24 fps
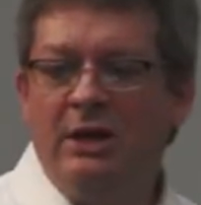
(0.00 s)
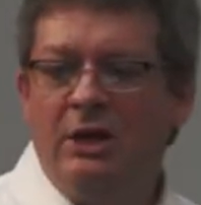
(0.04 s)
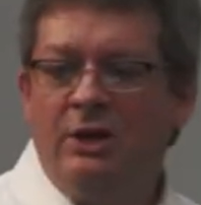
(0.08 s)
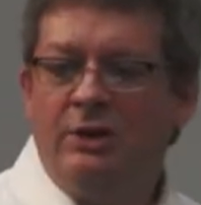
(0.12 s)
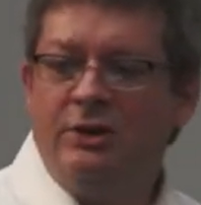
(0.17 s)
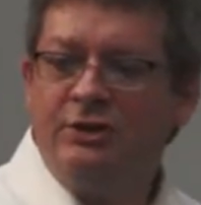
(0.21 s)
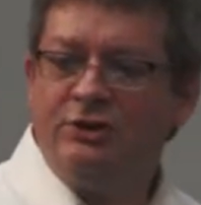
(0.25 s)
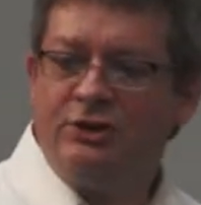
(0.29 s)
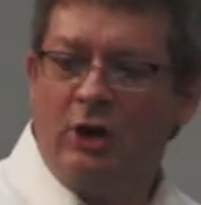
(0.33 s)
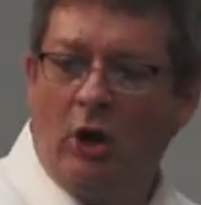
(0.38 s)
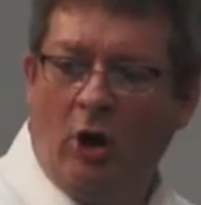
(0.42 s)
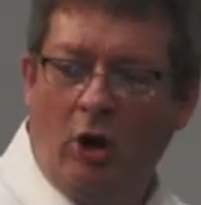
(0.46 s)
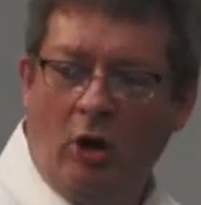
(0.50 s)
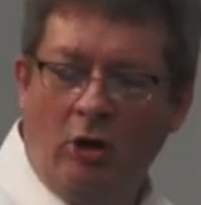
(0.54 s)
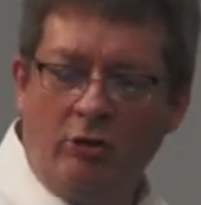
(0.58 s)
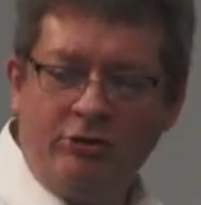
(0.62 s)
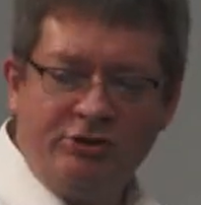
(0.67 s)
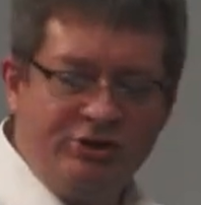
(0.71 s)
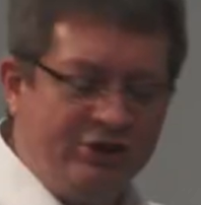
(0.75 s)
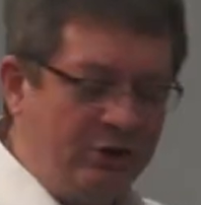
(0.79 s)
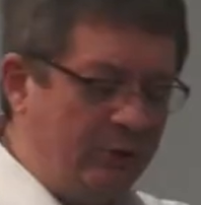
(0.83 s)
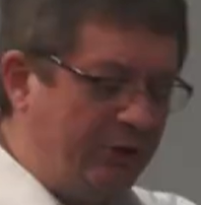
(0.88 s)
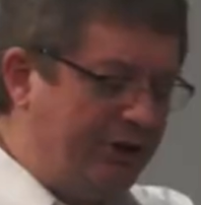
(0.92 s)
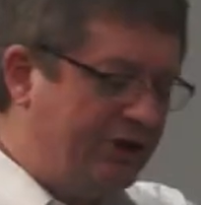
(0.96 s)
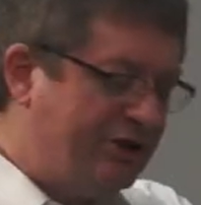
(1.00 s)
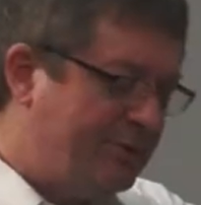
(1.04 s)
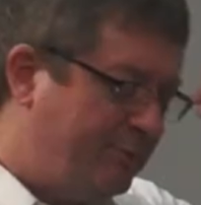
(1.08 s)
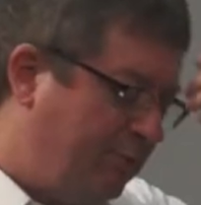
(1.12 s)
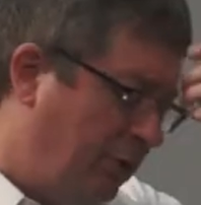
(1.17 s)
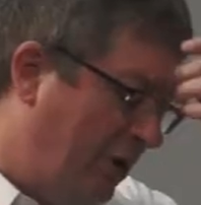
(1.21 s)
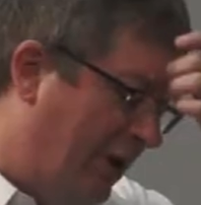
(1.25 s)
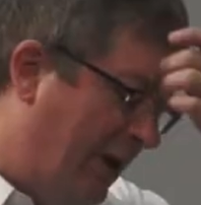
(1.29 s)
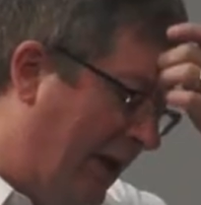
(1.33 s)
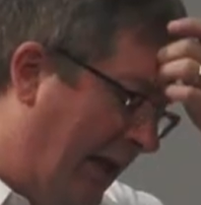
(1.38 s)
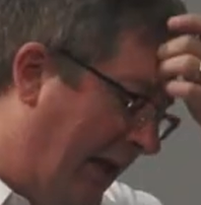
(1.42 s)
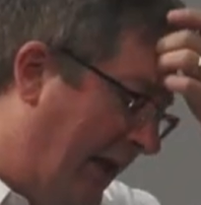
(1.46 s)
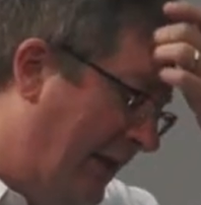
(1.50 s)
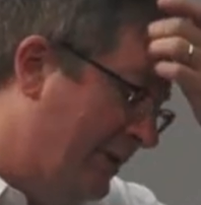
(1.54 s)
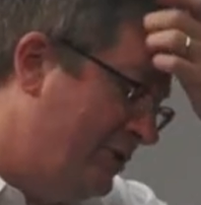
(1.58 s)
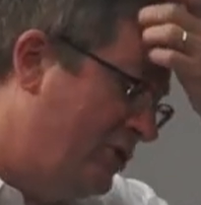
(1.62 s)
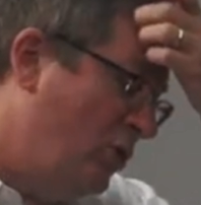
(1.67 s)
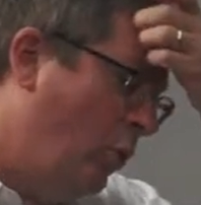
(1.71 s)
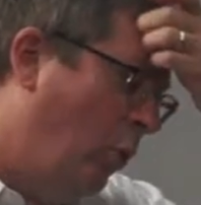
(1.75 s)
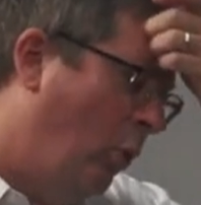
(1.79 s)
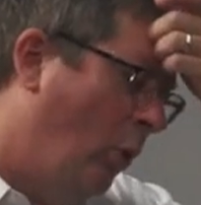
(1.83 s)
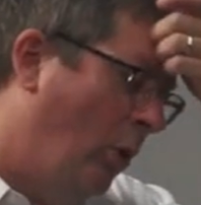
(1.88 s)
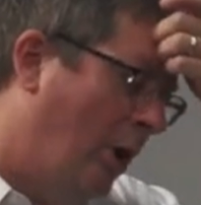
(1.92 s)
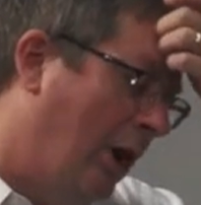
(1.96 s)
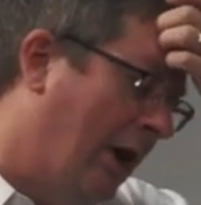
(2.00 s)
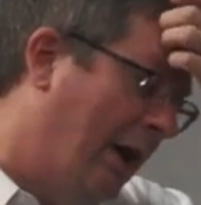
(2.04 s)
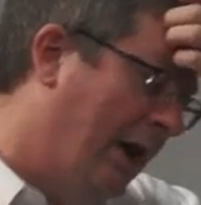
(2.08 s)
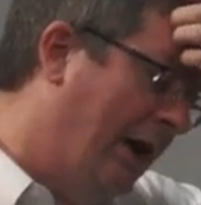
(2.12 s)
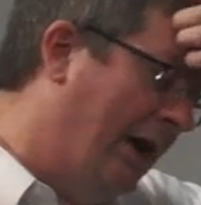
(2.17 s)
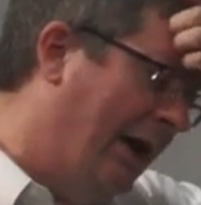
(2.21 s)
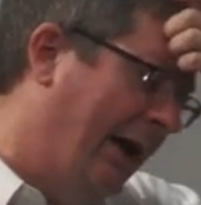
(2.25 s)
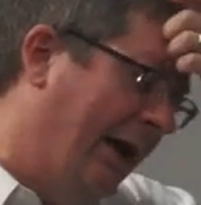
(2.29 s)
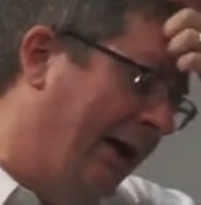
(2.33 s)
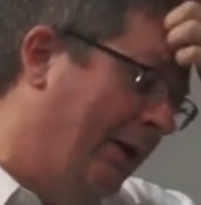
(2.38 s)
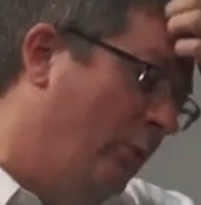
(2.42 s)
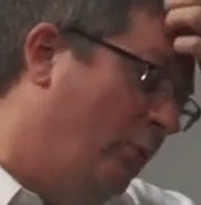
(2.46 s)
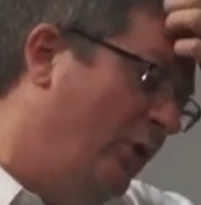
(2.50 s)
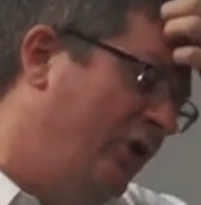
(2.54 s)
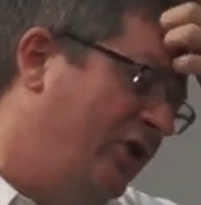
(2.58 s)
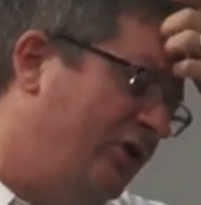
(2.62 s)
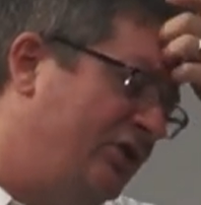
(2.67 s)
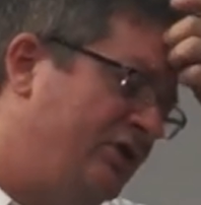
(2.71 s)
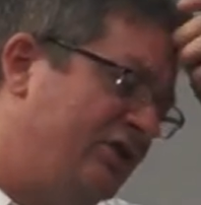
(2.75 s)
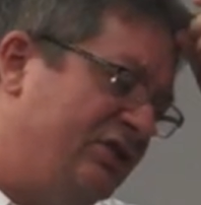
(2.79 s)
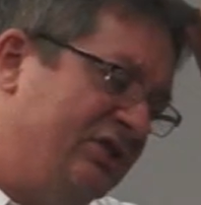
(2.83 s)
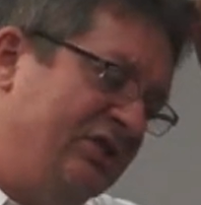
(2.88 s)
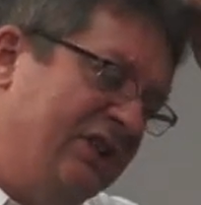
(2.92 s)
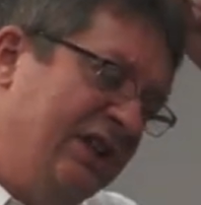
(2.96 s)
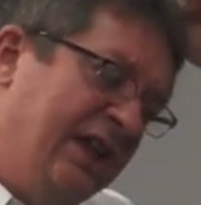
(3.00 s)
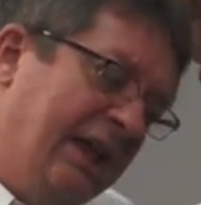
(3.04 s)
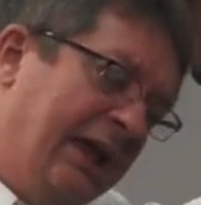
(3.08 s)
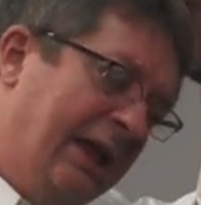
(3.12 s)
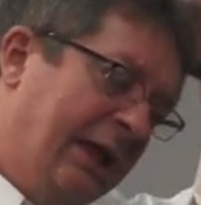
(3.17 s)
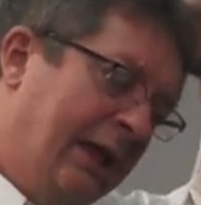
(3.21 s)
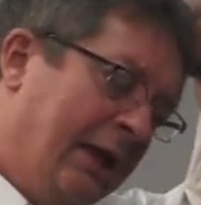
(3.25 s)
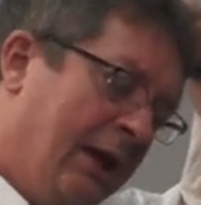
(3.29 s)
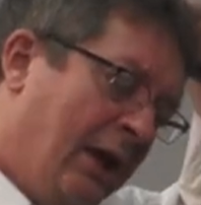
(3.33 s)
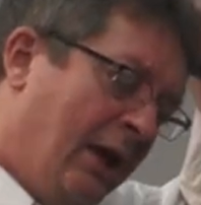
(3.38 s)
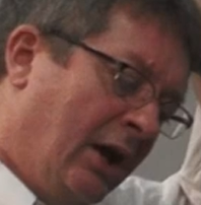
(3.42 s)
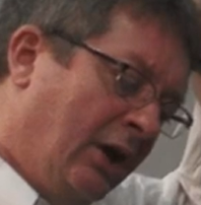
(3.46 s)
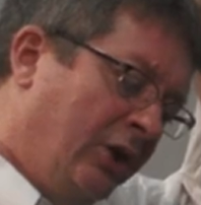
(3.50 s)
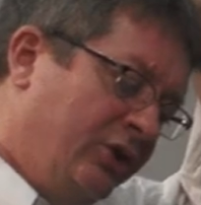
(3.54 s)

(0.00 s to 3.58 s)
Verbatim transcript: This also explains why we see